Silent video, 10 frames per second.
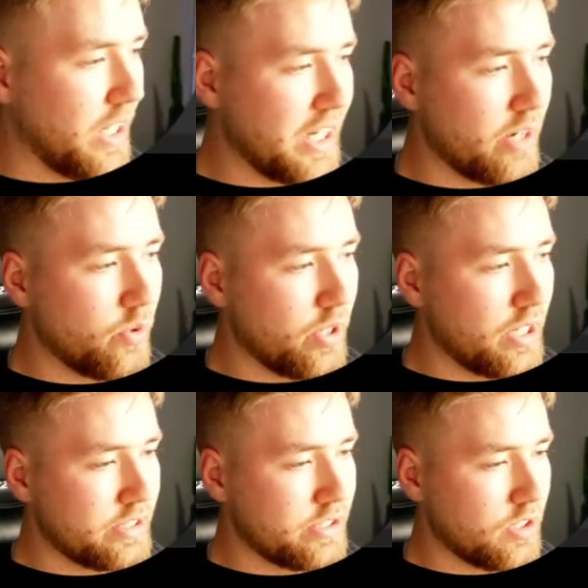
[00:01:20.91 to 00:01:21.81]
and here
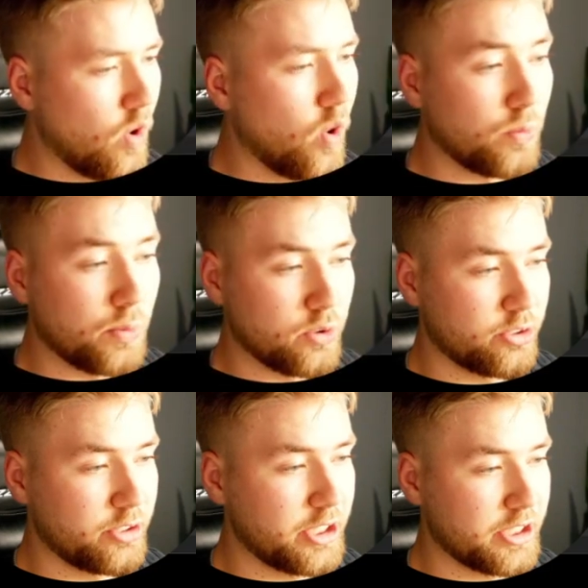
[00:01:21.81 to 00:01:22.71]
it's
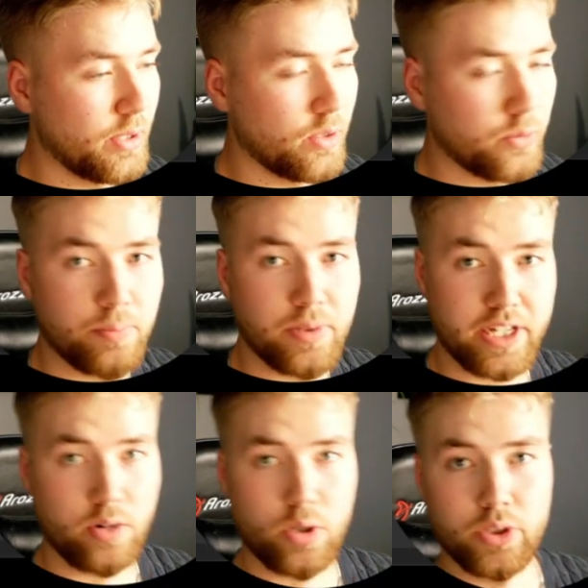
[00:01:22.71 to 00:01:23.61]
almost just about
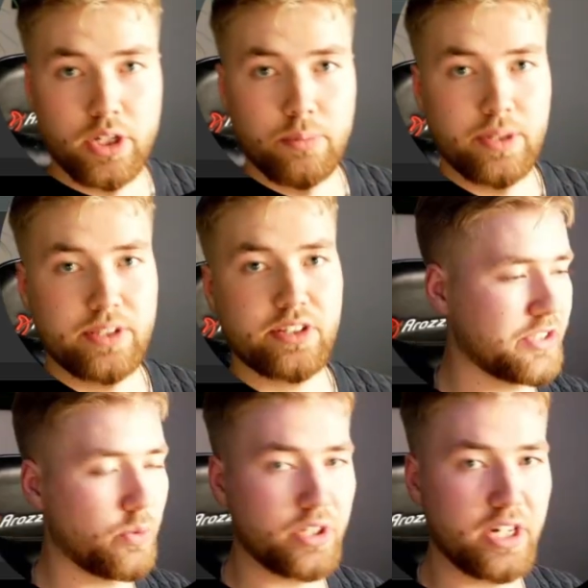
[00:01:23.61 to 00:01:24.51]
playing around a little bit
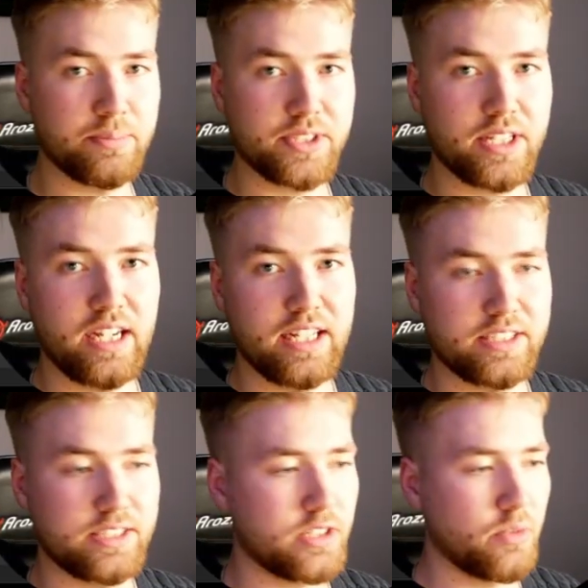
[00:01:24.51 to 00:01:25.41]
because our clips
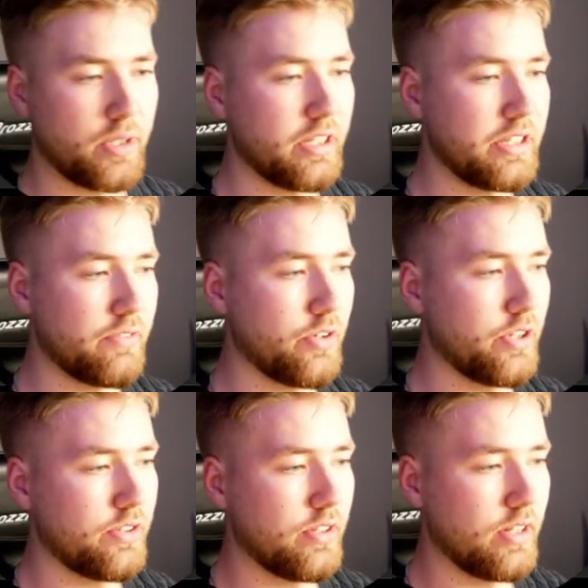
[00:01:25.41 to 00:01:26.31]
has completely
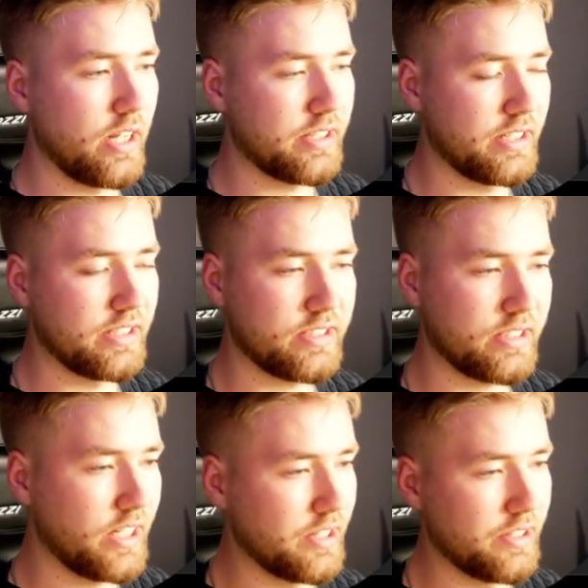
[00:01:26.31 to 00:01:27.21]
different
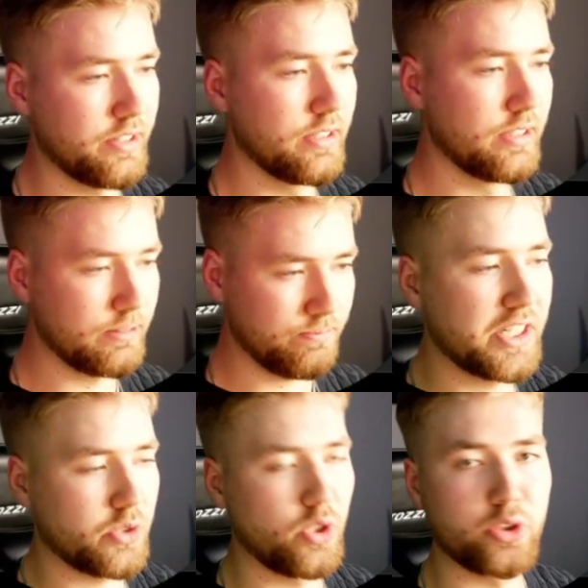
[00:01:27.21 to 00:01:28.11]
lightness and,
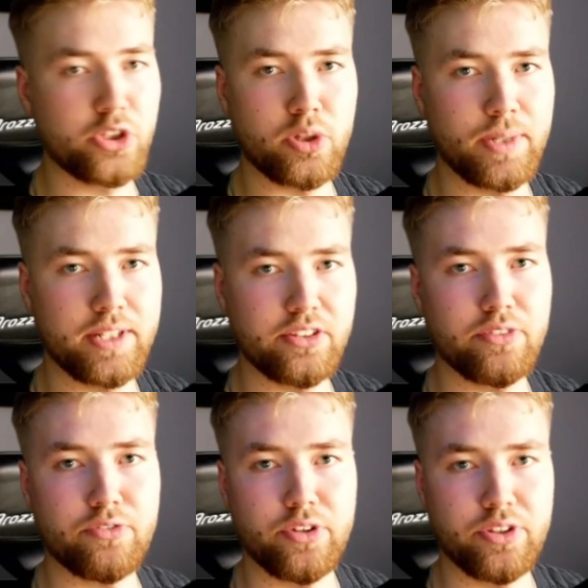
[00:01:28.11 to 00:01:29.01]
and it's going to look completely
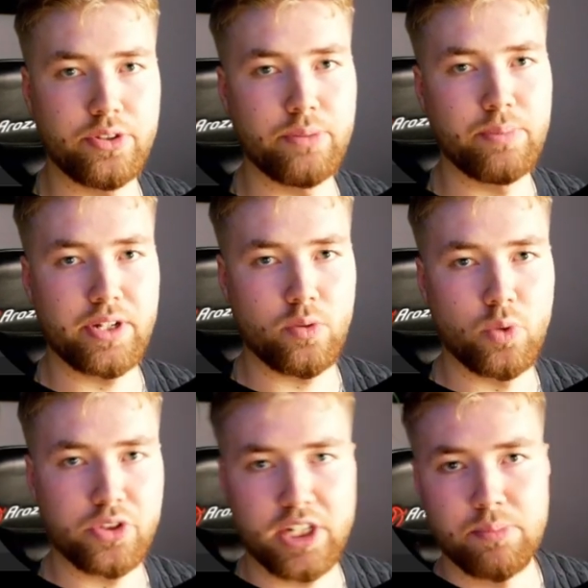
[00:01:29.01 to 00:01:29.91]
different depending
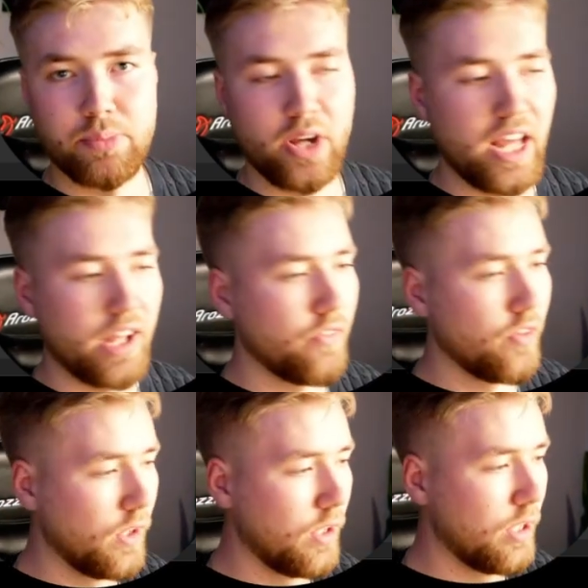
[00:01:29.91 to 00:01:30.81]
on what clip you have.